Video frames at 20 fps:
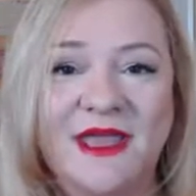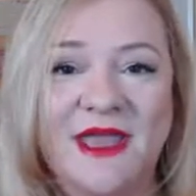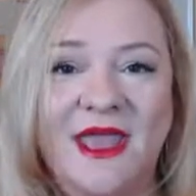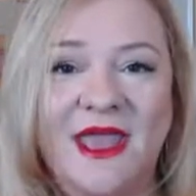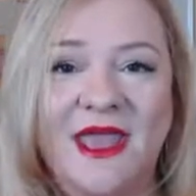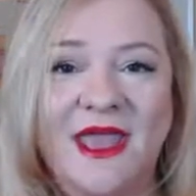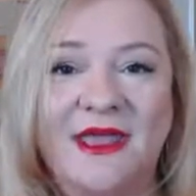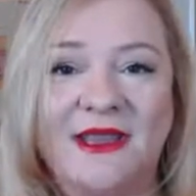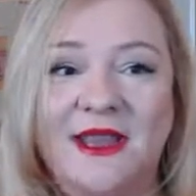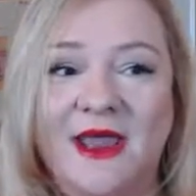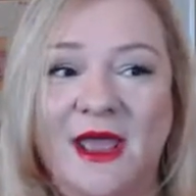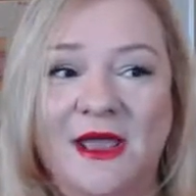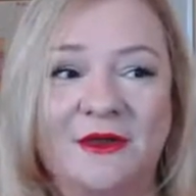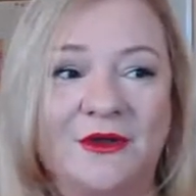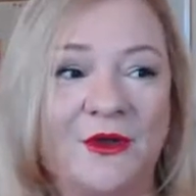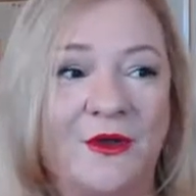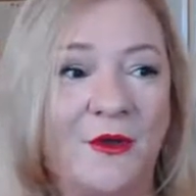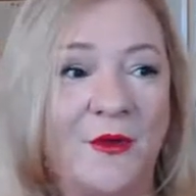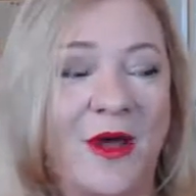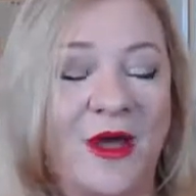And I
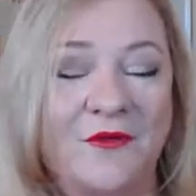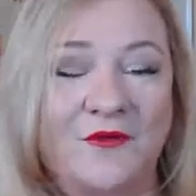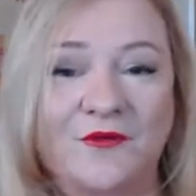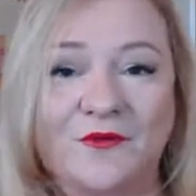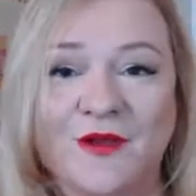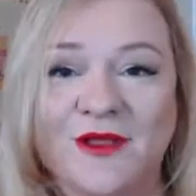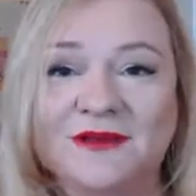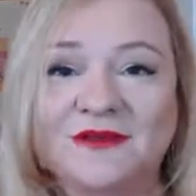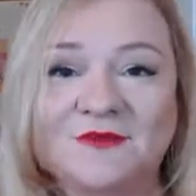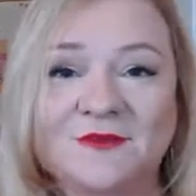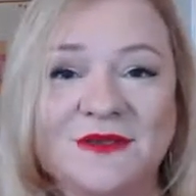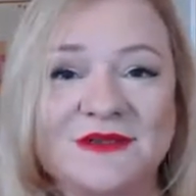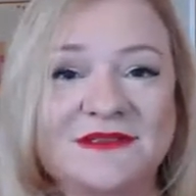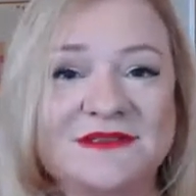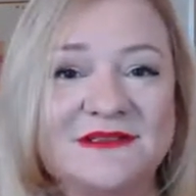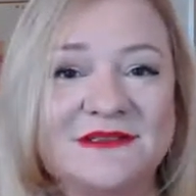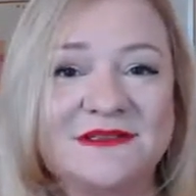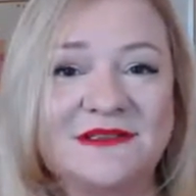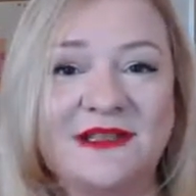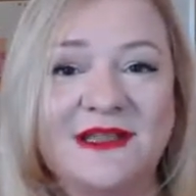know a friend
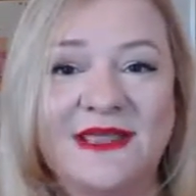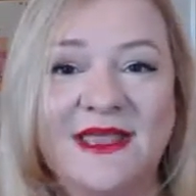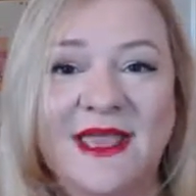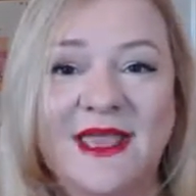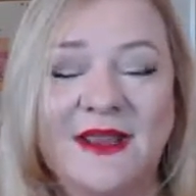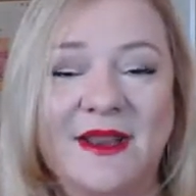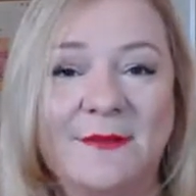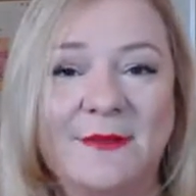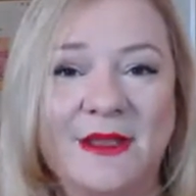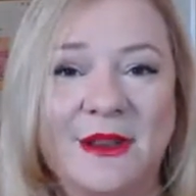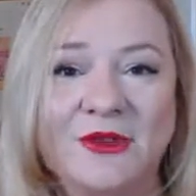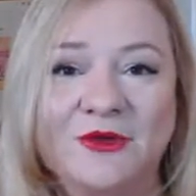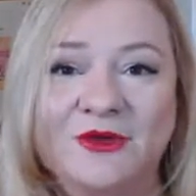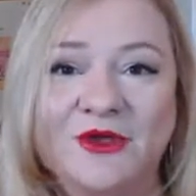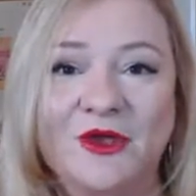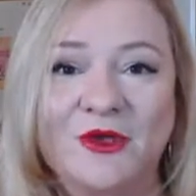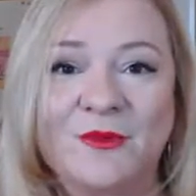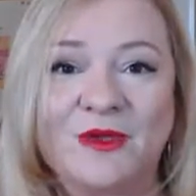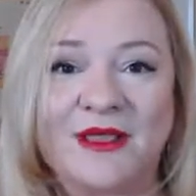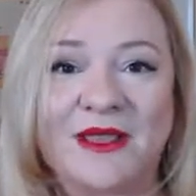recently had a
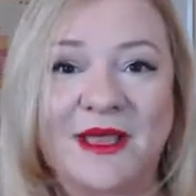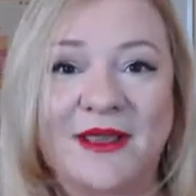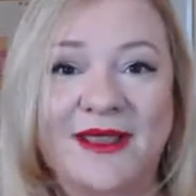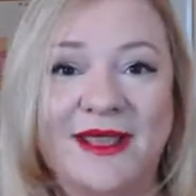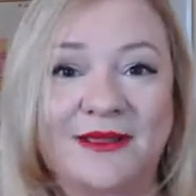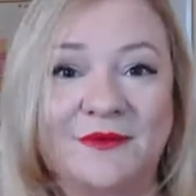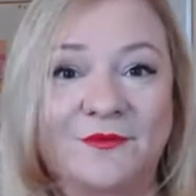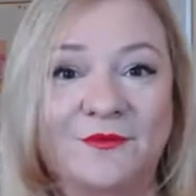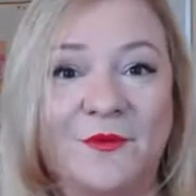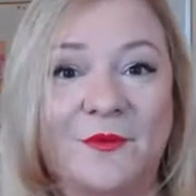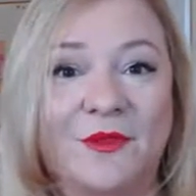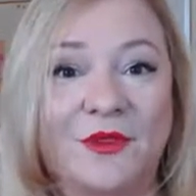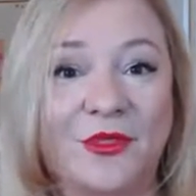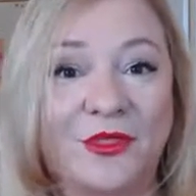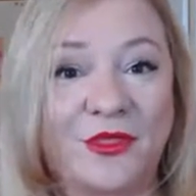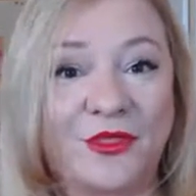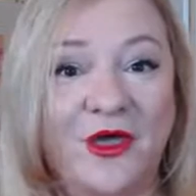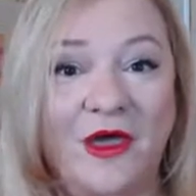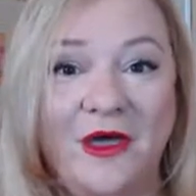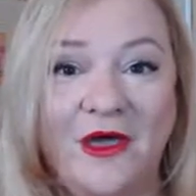melanoma cut out from the
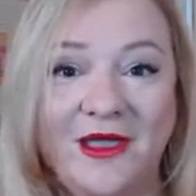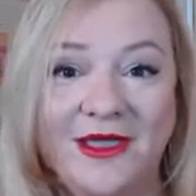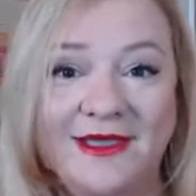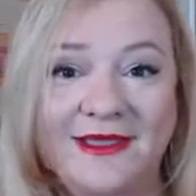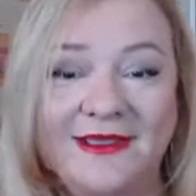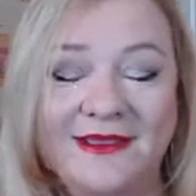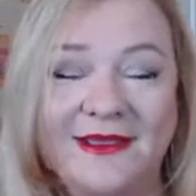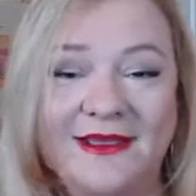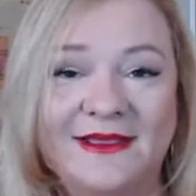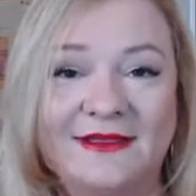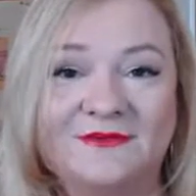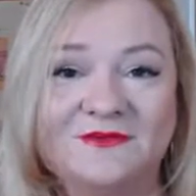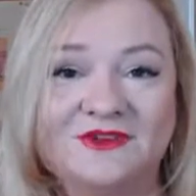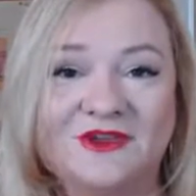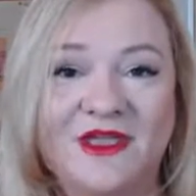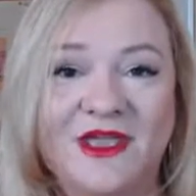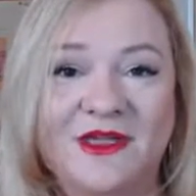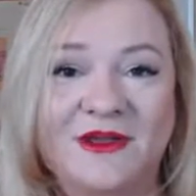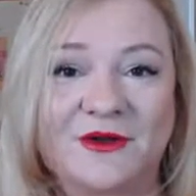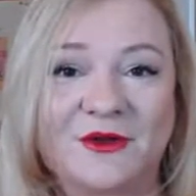thigh.
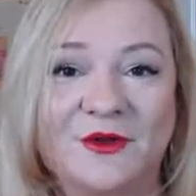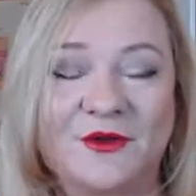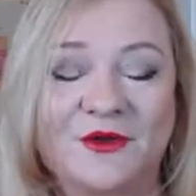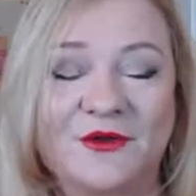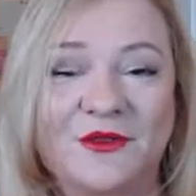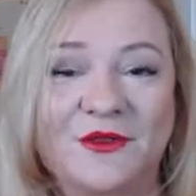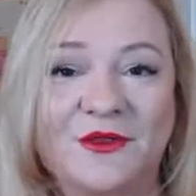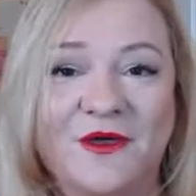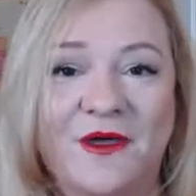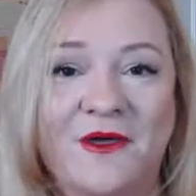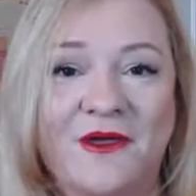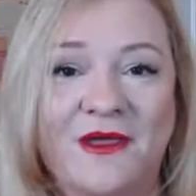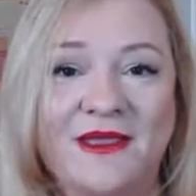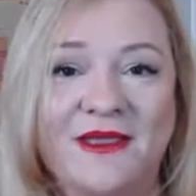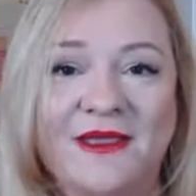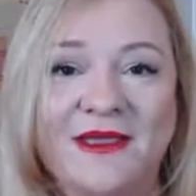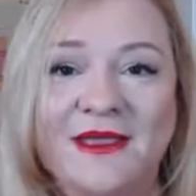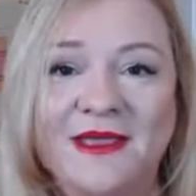She had it on her thigh.